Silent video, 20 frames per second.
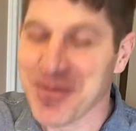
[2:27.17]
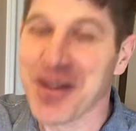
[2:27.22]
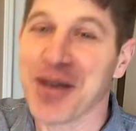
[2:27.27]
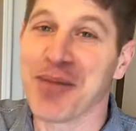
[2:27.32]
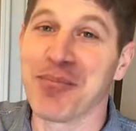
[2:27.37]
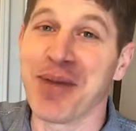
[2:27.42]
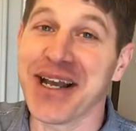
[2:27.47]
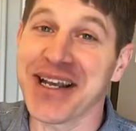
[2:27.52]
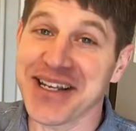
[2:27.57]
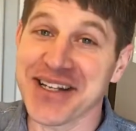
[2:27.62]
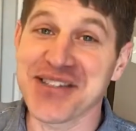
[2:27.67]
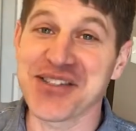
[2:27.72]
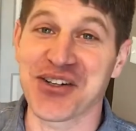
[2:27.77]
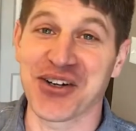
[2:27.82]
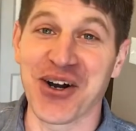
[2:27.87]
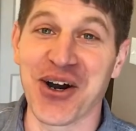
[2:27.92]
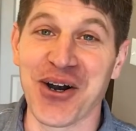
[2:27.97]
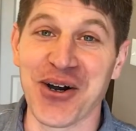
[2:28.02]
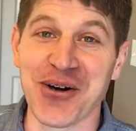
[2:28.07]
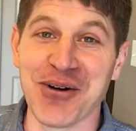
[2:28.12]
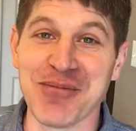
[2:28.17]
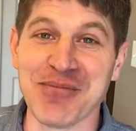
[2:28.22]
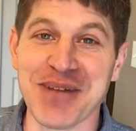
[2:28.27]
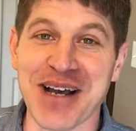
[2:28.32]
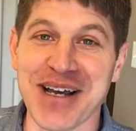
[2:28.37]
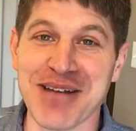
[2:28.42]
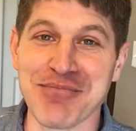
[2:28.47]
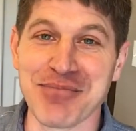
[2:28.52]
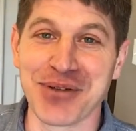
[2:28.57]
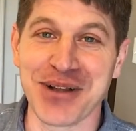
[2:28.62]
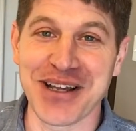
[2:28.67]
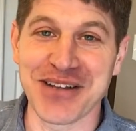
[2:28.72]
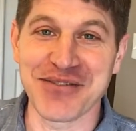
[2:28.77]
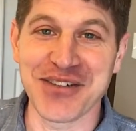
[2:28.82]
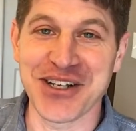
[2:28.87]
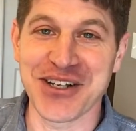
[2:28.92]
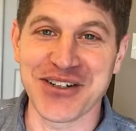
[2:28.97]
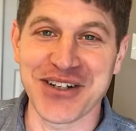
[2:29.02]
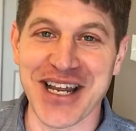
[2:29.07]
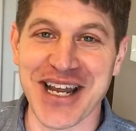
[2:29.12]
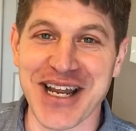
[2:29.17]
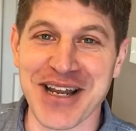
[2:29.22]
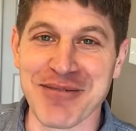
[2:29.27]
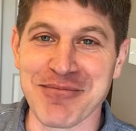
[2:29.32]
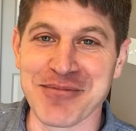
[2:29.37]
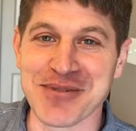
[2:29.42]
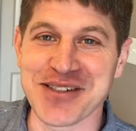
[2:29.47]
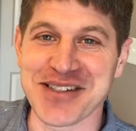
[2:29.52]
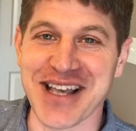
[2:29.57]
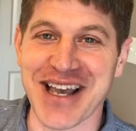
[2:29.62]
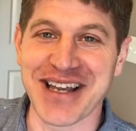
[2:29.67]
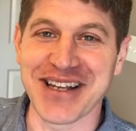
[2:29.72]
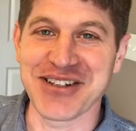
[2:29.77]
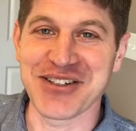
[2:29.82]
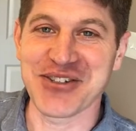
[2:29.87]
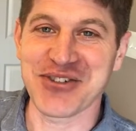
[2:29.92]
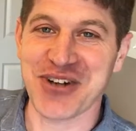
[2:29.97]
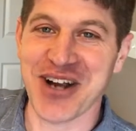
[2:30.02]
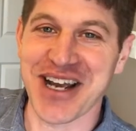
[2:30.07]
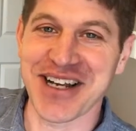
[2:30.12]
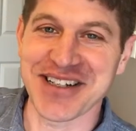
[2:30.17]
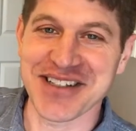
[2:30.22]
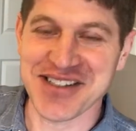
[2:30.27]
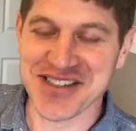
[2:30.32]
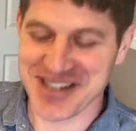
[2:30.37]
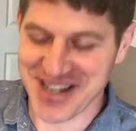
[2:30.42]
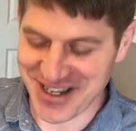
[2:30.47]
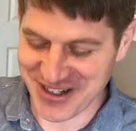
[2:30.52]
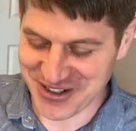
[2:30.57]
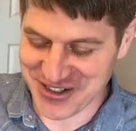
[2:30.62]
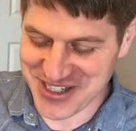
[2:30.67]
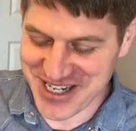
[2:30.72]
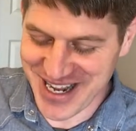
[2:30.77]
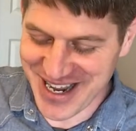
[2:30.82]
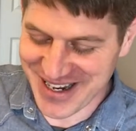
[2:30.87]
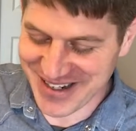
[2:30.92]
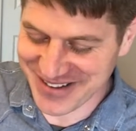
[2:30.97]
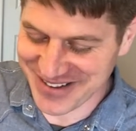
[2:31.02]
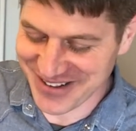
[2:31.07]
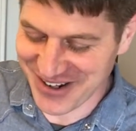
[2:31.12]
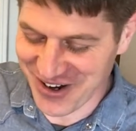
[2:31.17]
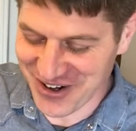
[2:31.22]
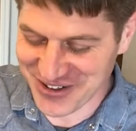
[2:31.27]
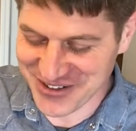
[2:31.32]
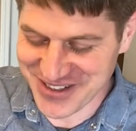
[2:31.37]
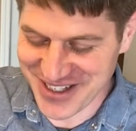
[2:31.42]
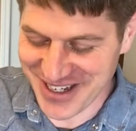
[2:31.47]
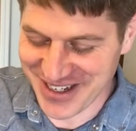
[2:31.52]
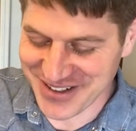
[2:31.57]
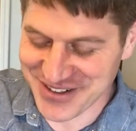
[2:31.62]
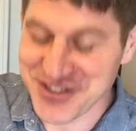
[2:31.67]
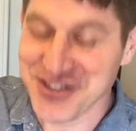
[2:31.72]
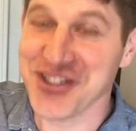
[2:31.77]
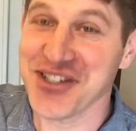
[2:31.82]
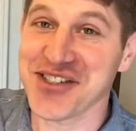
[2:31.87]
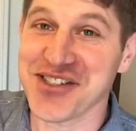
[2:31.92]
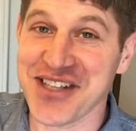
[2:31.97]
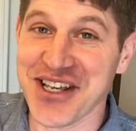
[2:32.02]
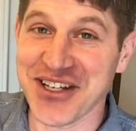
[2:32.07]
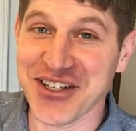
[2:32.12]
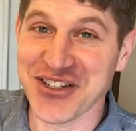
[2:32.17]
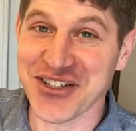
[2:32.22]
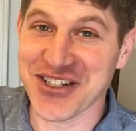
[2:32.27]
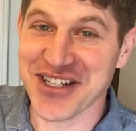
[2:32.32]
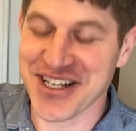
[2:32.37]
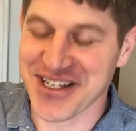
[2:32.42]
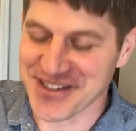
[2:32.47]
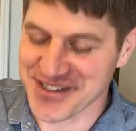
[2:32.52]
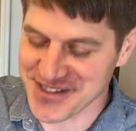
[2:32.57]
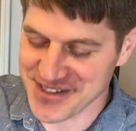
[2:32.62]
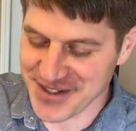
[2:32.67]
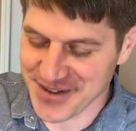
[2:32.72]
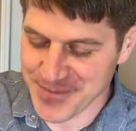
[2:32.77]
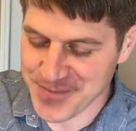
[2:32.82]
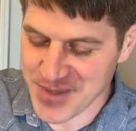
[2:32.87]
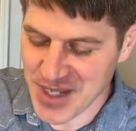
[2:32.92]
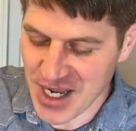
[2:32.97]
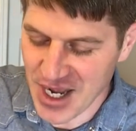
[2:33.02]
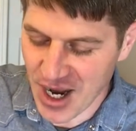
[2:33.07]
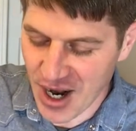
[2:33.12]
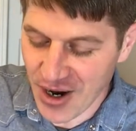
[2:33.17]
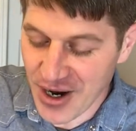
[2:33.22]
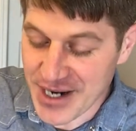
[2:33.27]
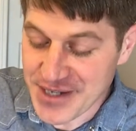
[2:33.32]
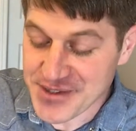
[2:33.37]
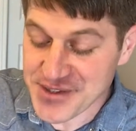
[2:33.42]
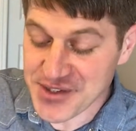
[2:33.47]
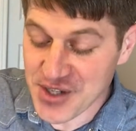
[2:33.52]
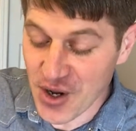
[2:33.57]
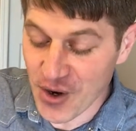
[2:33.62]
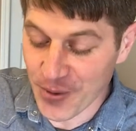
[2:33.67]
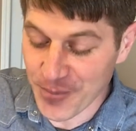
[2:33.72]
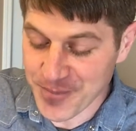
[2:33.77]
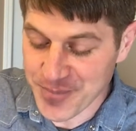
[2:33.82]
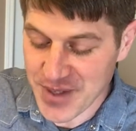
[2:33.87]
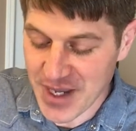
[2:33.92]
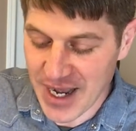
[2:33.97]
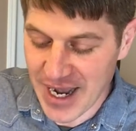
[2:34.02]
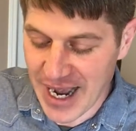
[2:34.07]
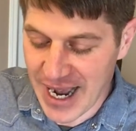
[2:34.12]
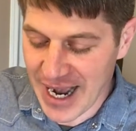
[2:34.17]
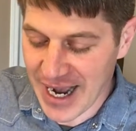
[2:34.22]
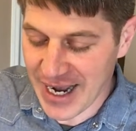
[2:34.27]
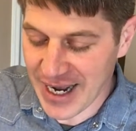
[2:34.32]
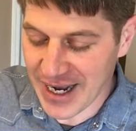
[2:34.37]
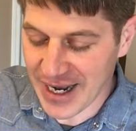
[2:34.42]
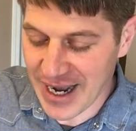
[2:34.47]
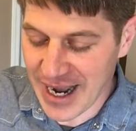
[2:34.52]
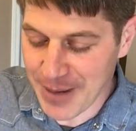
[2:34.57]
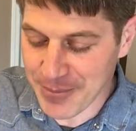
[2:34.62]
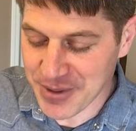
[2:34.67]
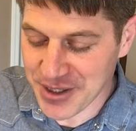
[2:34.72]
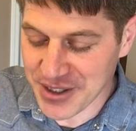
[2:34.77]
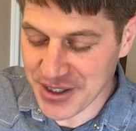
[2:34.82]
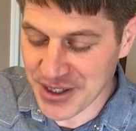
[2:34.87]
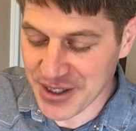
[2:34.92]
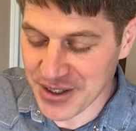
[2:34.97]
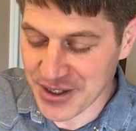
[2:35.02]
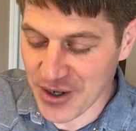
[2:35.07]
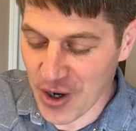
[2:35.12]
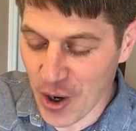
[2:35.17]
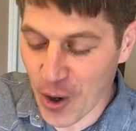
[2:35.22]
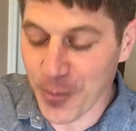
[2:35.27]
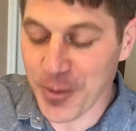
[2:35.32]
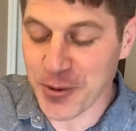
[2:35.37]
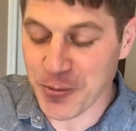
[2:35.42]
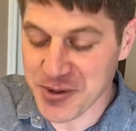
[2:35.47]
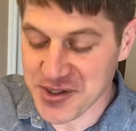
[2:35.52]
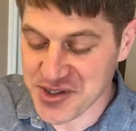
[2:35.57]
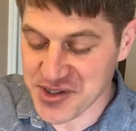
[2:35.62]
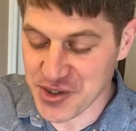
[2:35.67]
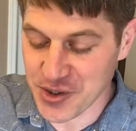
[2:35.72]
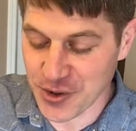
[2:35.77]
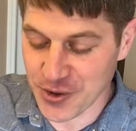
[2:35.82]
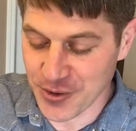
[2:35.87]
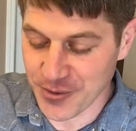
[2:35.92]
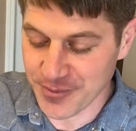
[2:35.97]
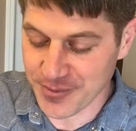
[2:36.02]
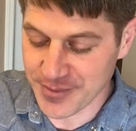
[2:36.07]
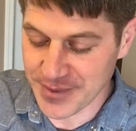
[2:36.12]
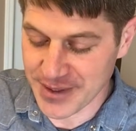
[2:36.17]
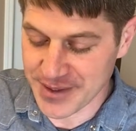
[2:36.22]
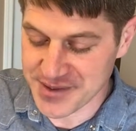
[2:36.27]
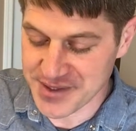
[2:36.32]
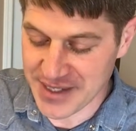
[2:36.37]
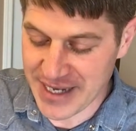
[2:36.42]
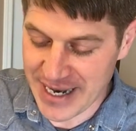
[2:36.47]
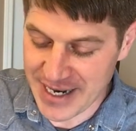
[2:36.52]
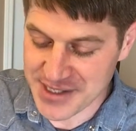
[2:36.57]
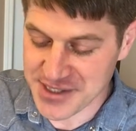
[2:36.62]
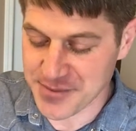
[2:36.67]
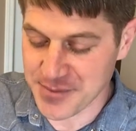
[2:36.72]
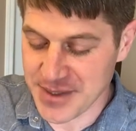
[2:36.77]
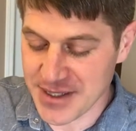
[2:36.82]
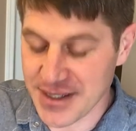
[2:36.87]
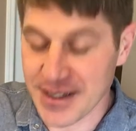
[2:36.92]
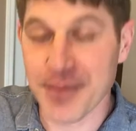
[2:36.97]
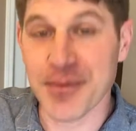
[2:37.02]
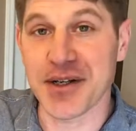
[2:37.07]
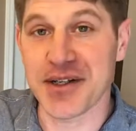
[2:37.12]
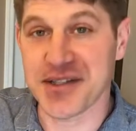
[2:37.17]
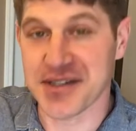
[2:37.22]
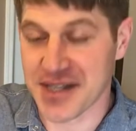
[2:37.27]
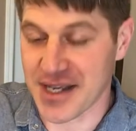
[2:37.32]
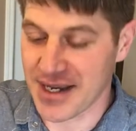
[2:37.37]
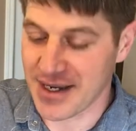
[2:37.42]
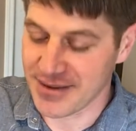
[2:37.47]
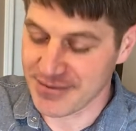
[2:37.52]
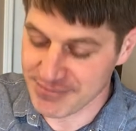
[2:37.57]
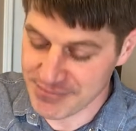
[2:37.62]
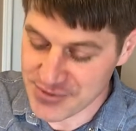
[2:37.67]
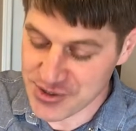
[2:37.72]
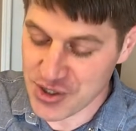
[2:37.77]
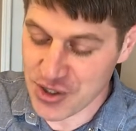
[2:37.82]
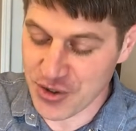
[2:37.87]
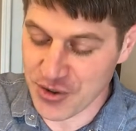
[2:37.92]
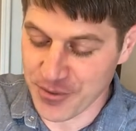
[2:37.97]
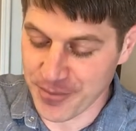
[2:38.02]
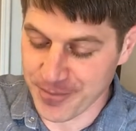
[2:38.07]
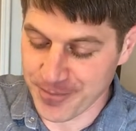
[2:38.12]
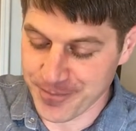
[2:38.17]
My kids are home and playing video games and trying to stay entertained all day, just like your kids. All right, so I'm going to open with Zoom. It's going to ask me. I'm going to say Zoom.